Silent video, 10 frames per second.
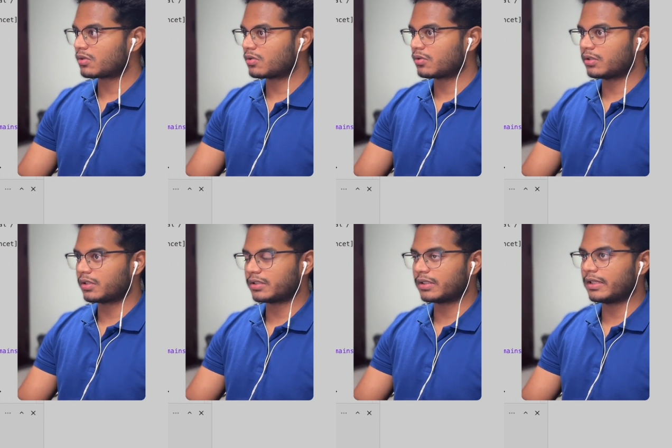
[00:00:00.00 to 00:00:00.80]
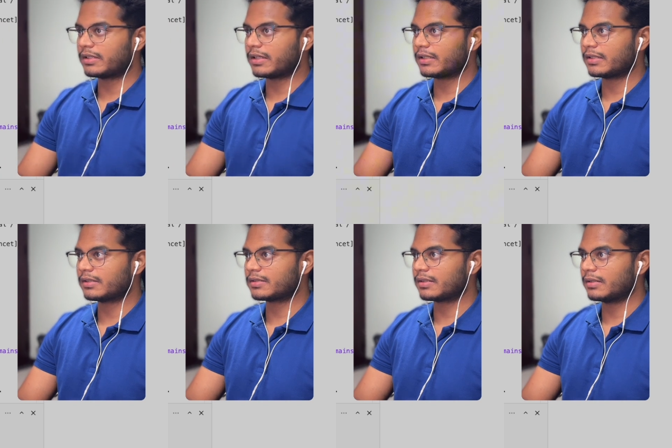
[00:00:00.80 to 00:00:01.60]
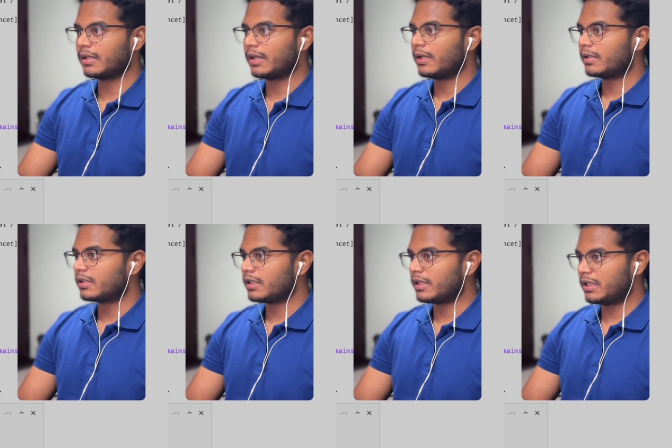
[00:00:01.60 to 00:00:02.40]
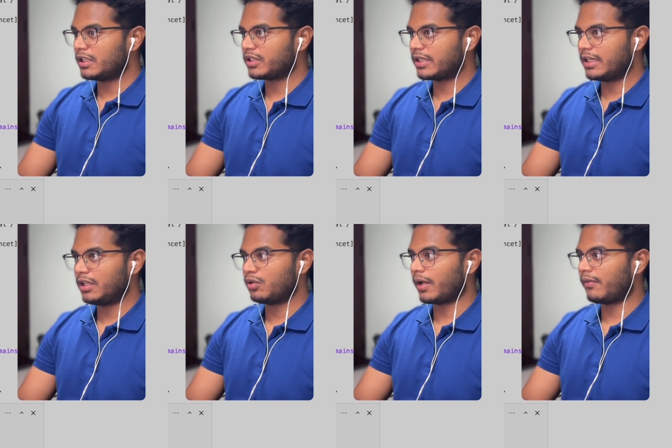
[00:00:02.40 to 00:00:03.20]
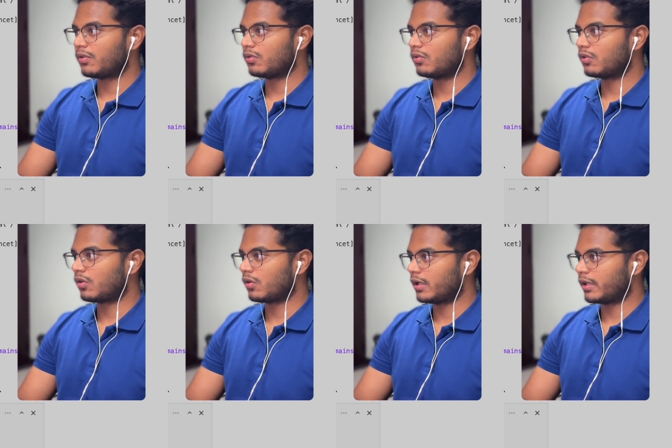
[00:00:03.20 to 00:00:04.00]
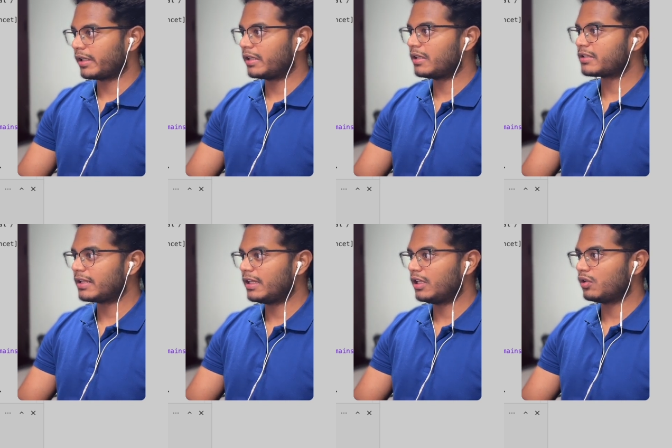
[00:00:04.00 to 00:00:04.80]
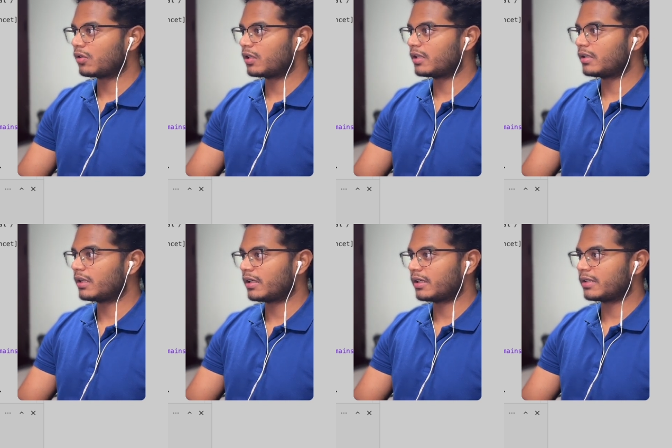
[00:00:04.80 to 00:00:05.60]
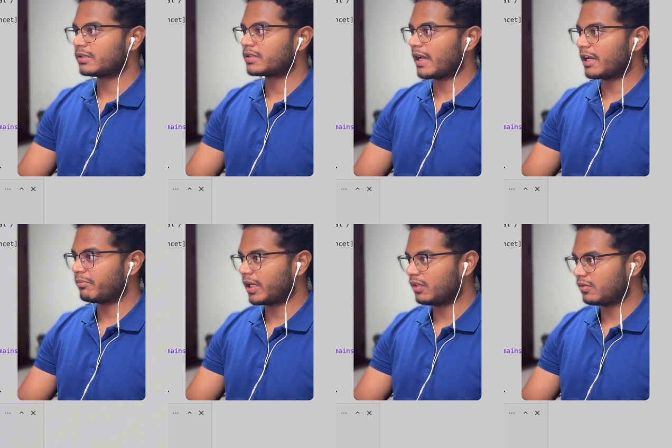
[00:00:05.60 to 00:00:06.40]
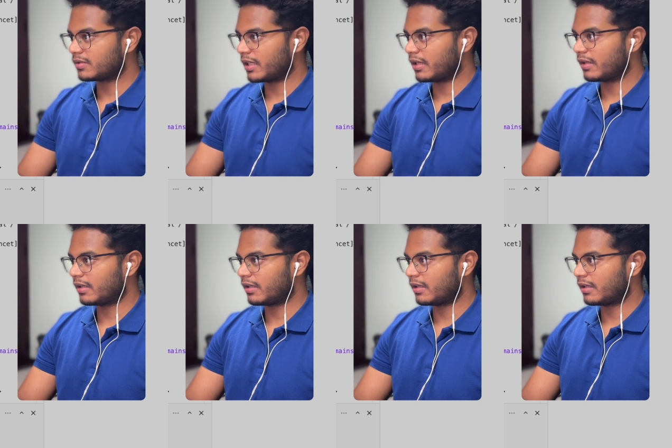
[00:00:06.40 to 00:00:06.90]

To the initially you have to initially you could start by using